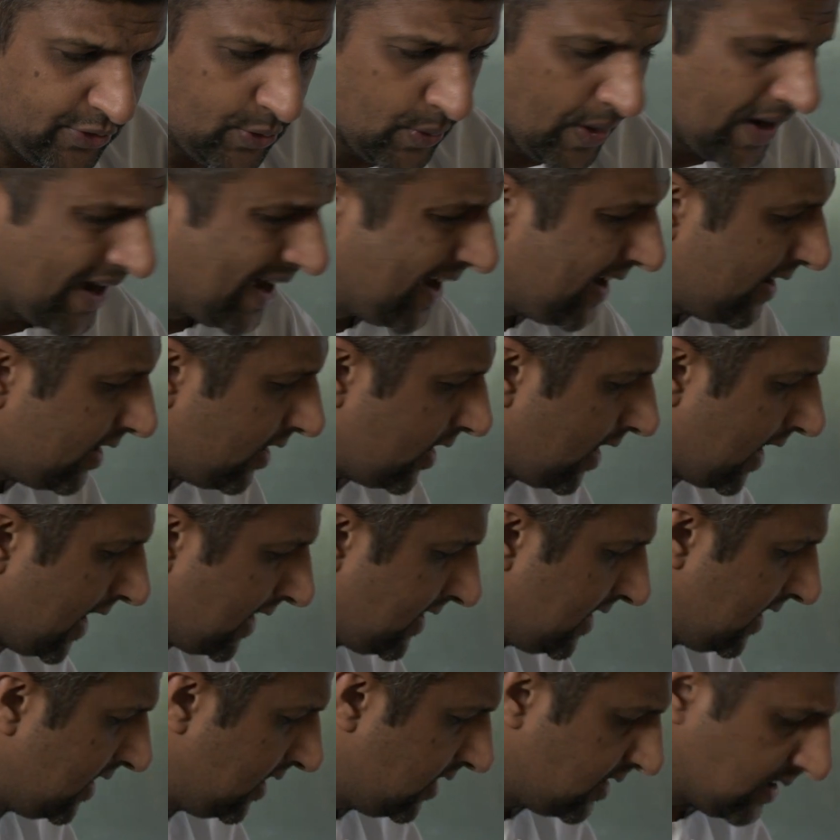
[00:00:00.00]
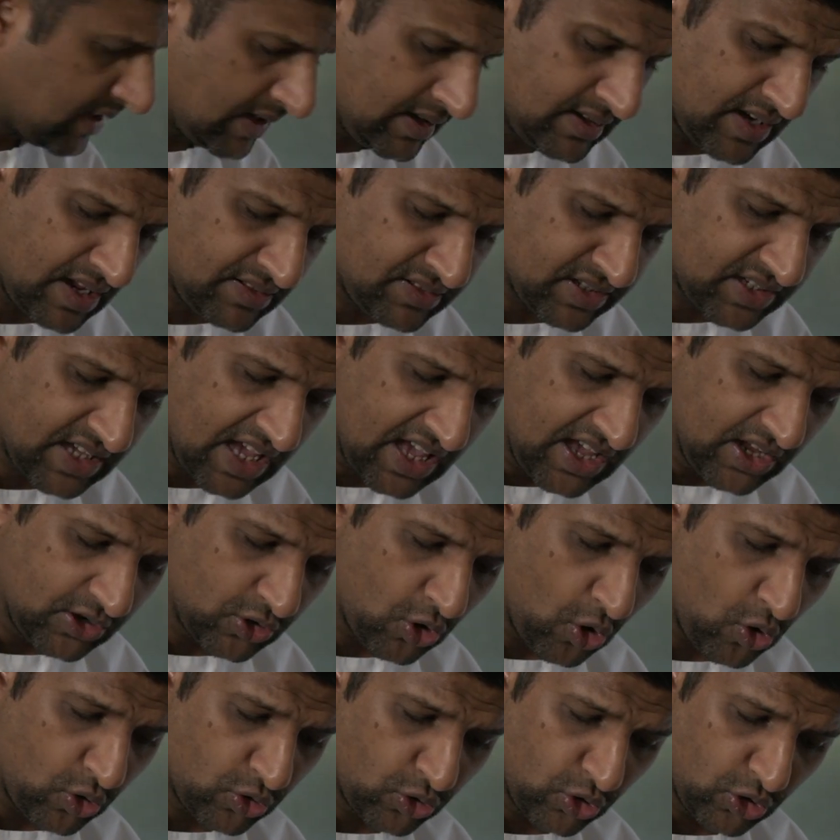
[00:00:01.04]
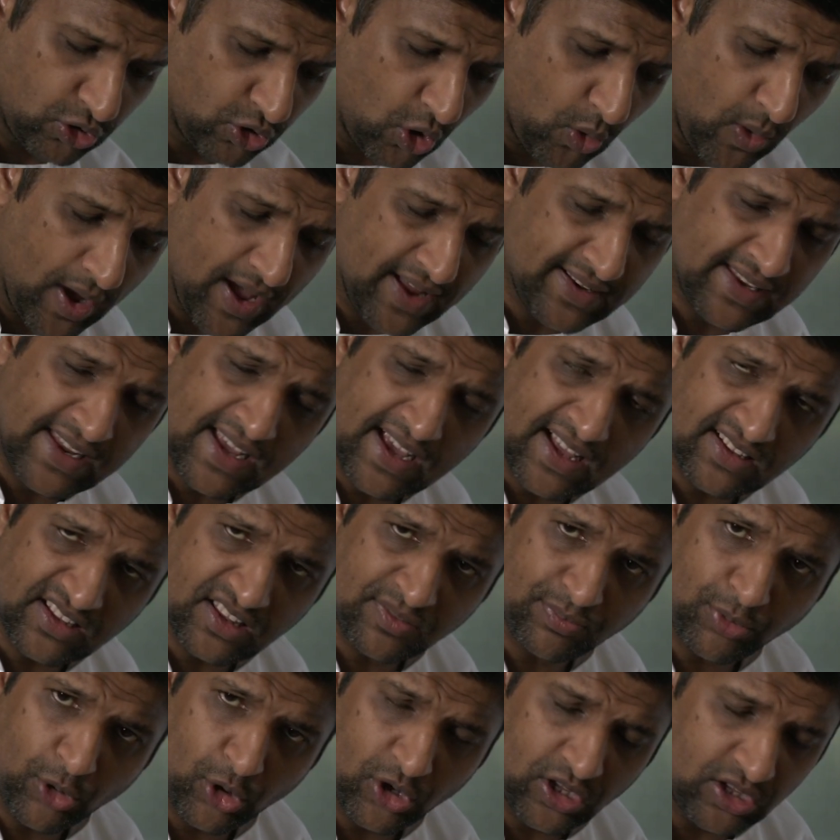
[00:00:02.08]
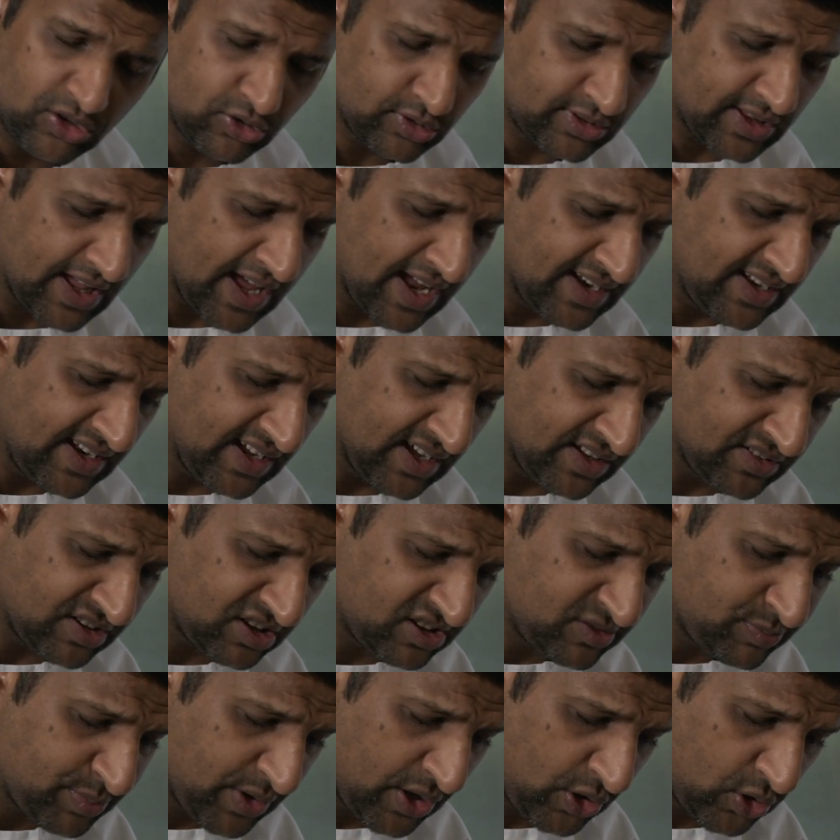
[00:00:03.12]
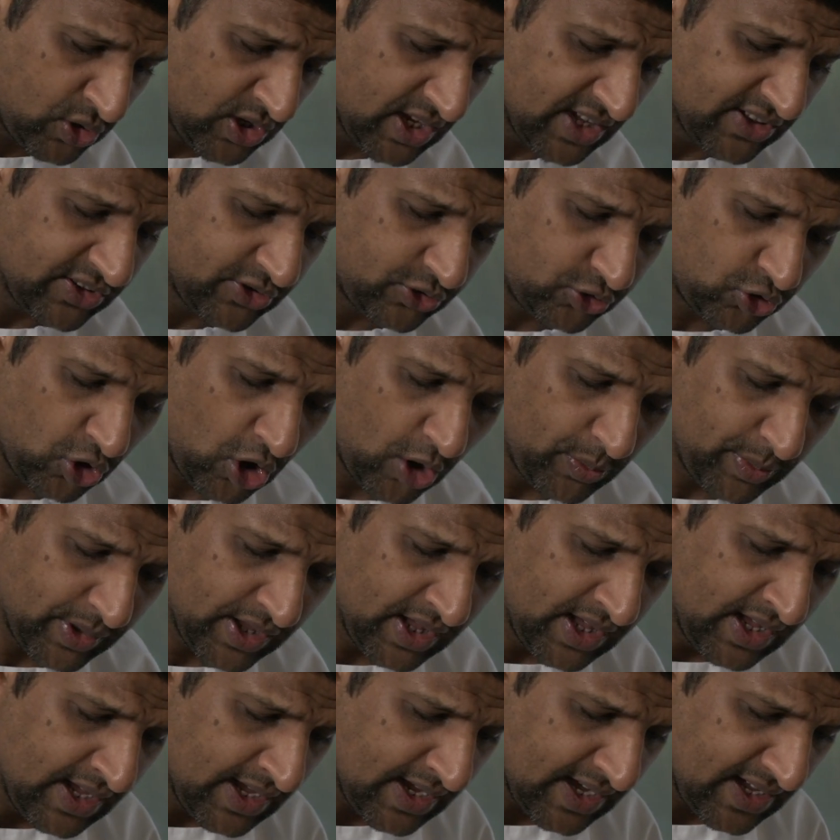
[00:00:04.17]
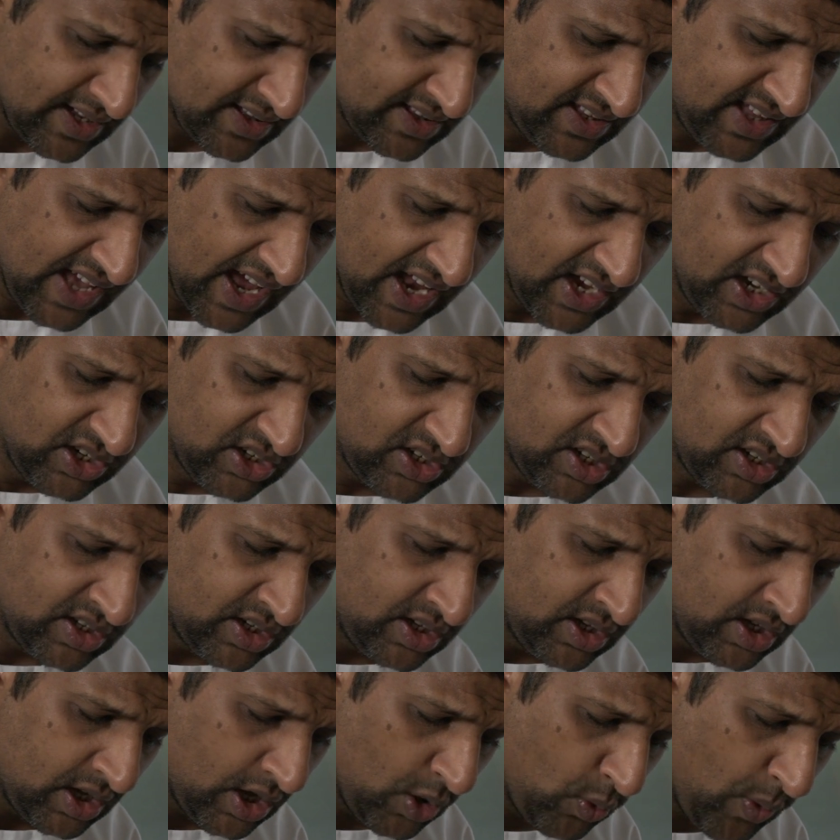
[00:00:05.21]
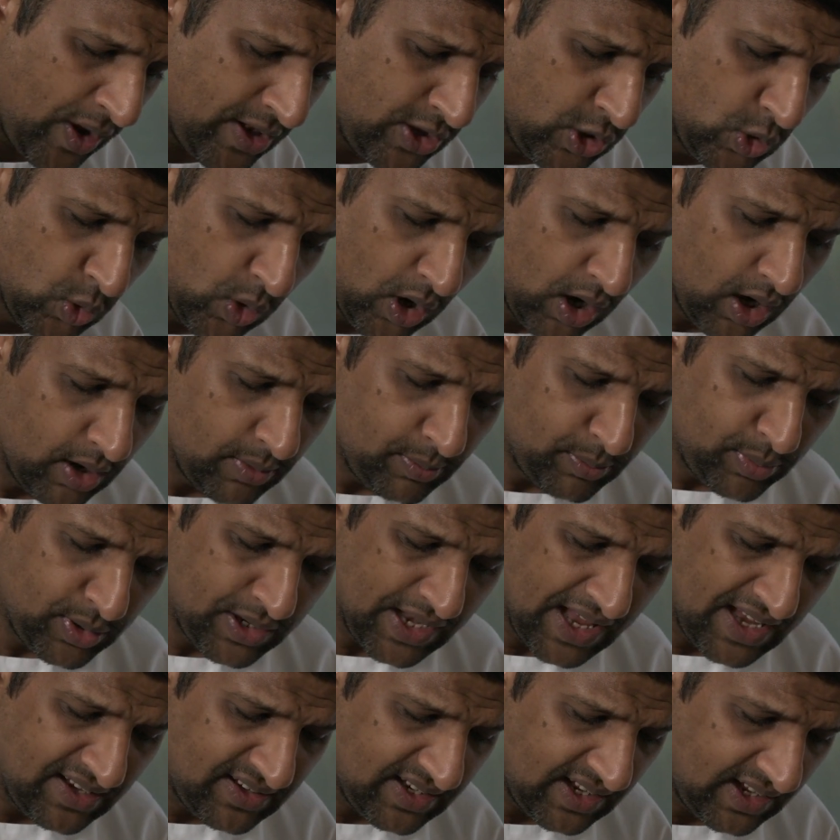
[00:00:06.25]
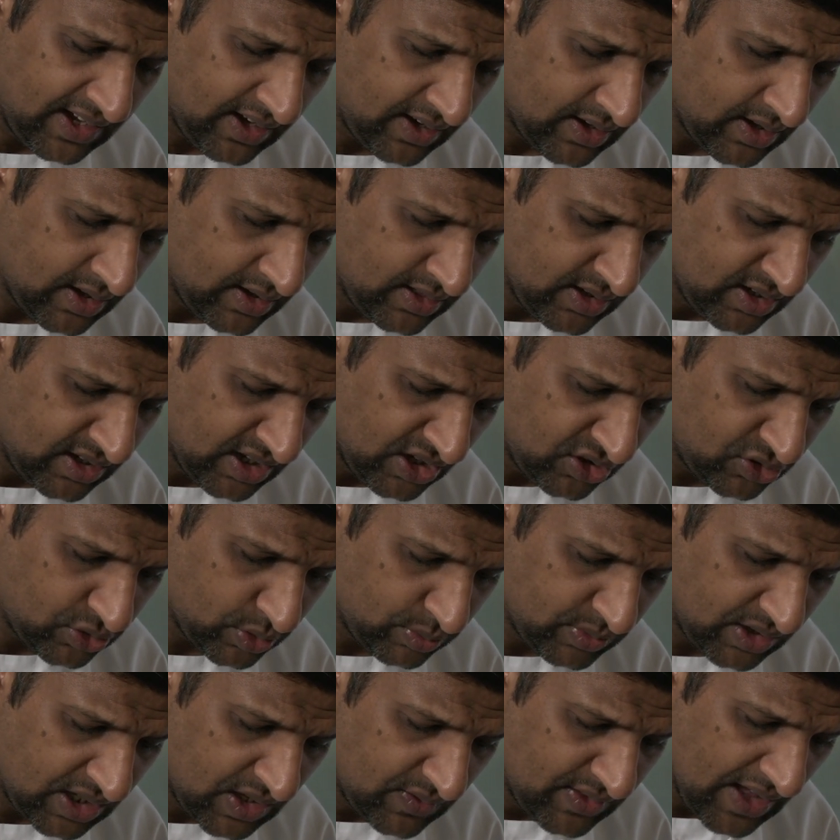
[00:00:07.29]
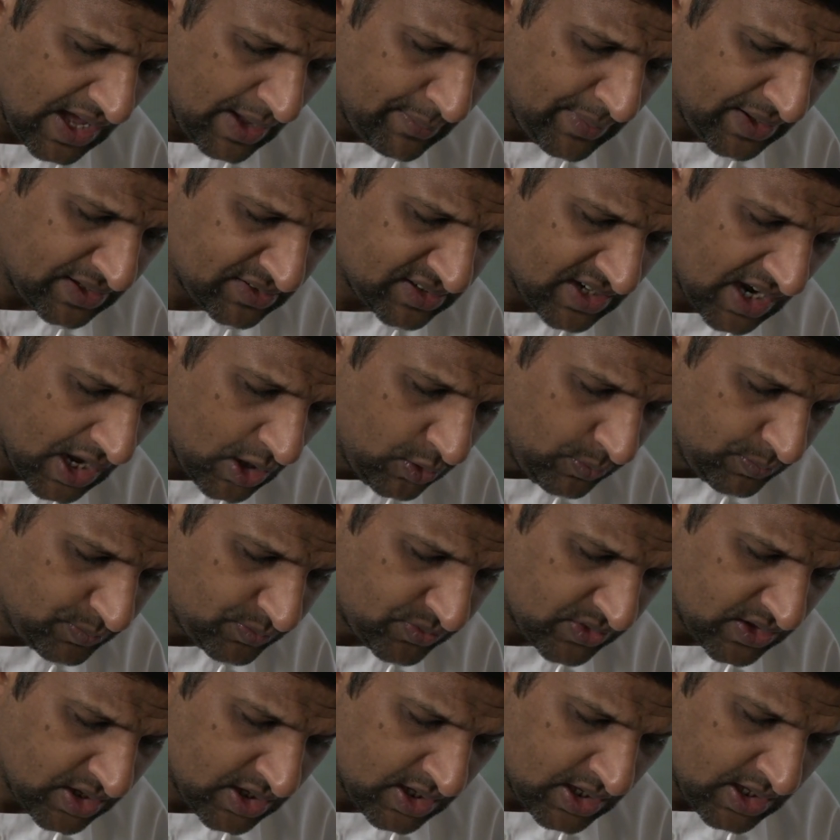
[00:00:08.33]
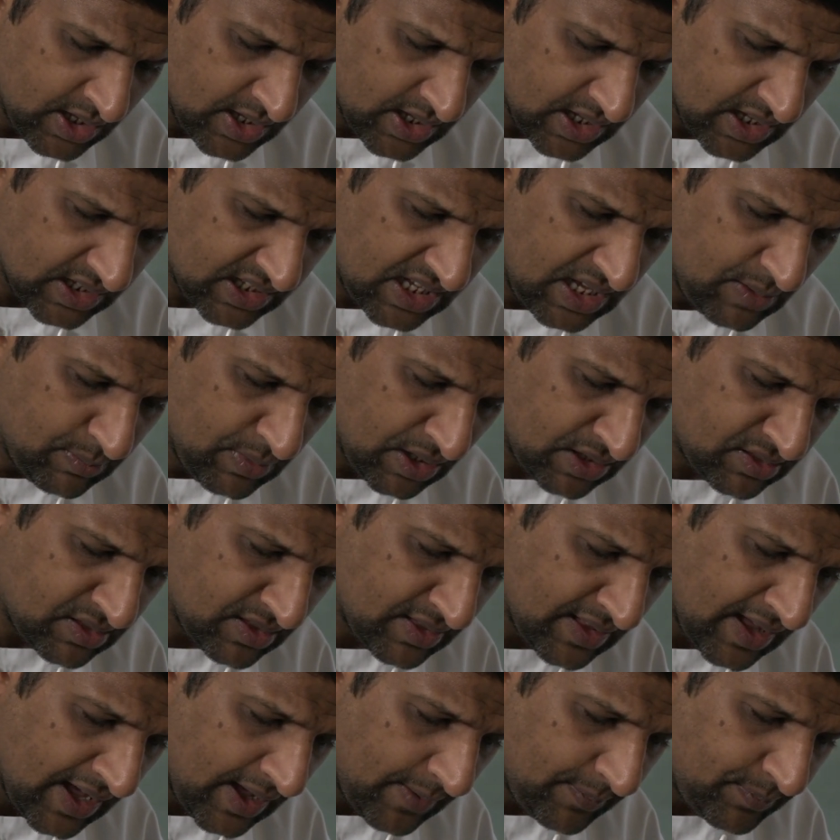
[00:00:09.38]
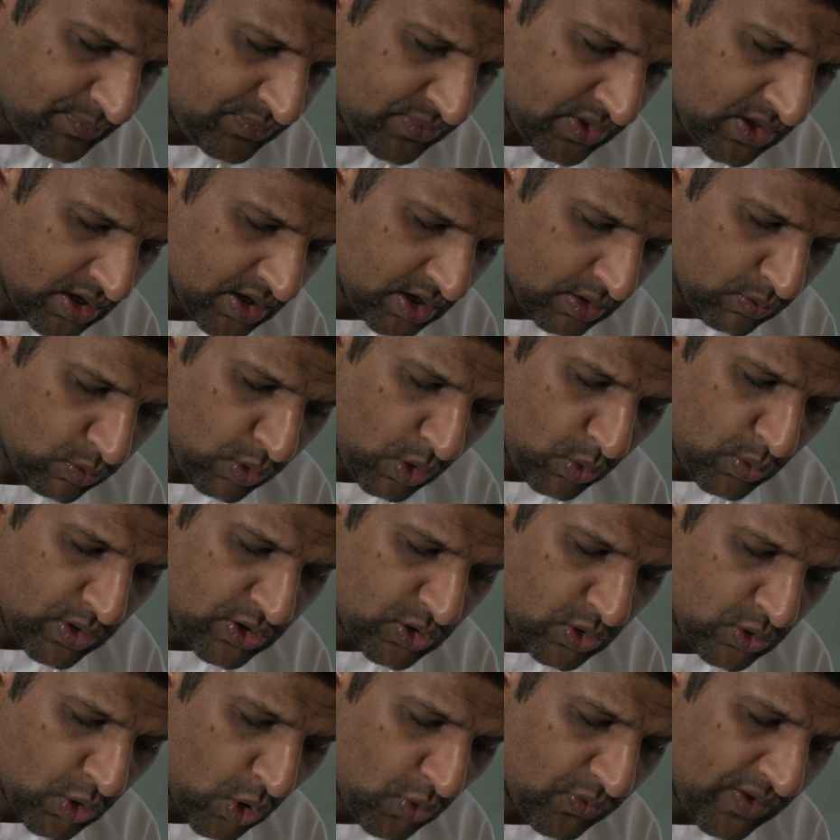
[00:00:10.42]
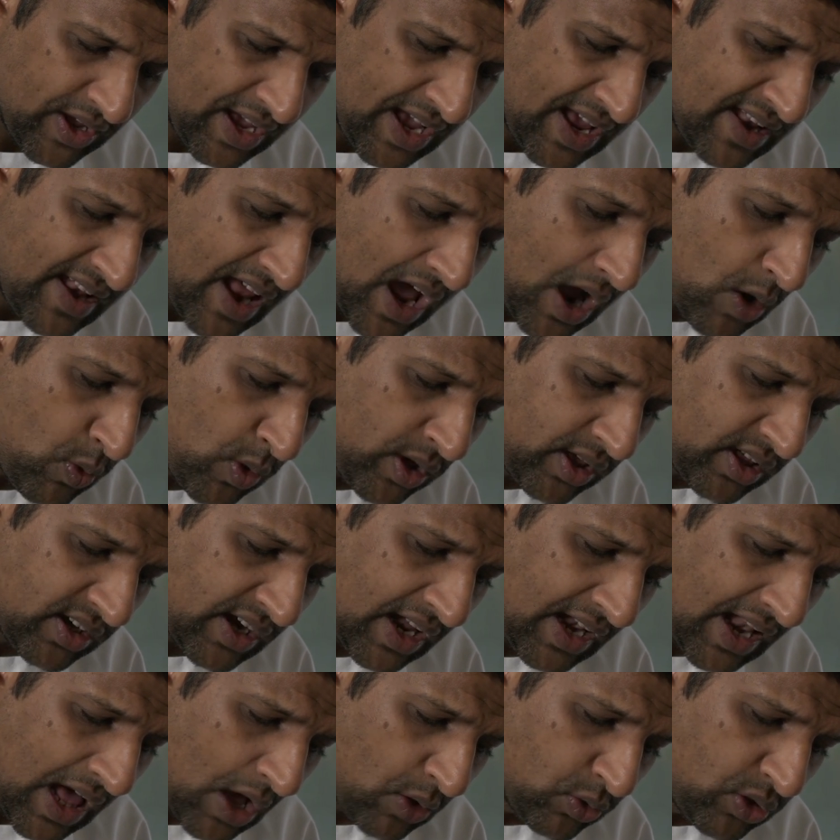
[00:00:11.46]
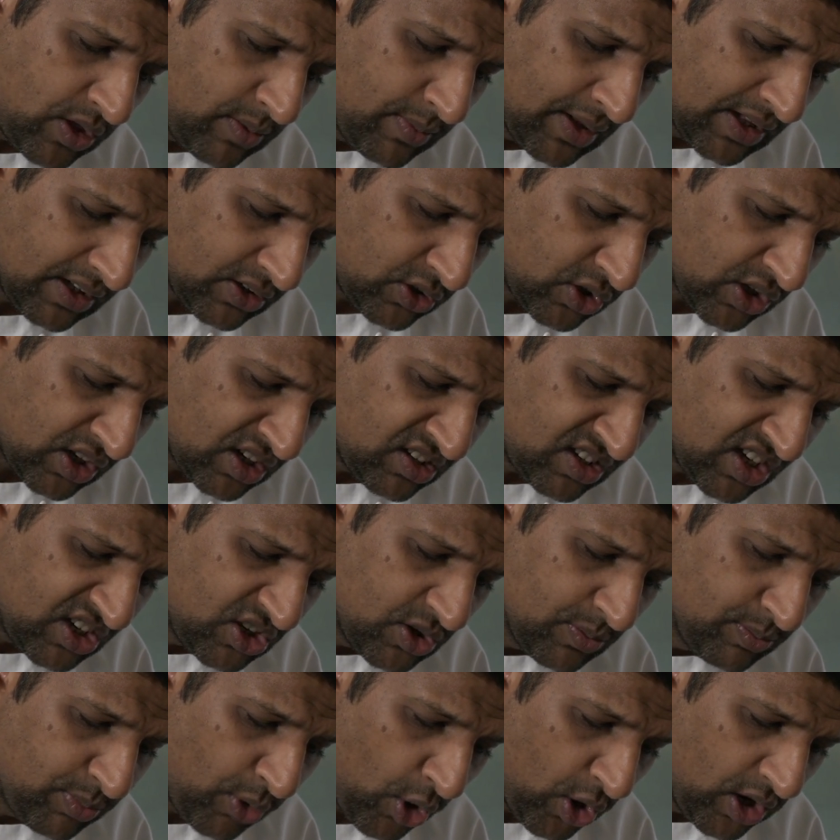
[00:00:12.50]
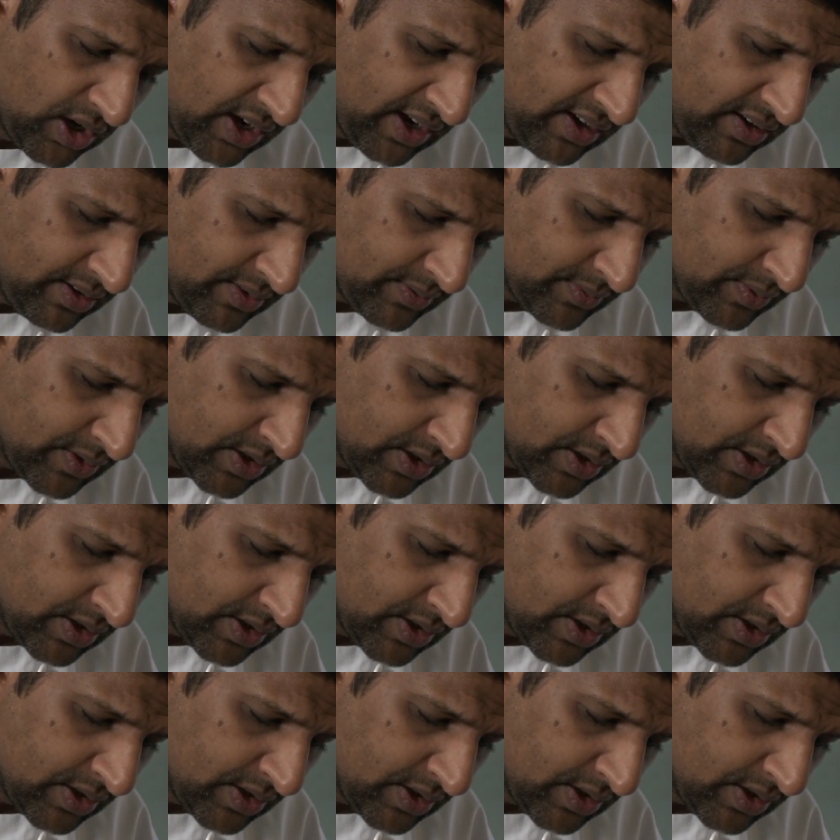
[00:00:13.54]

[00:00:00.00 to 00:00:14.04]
you are adding desiccated coconut, don't add it at this point, just add it as a sprinkle at the top, at the end, when you are plating the dish. So I'm going to give that a mix now. I'll keep mixing that, and what we're doing over here now, we're going to allow the milk to continue boiling.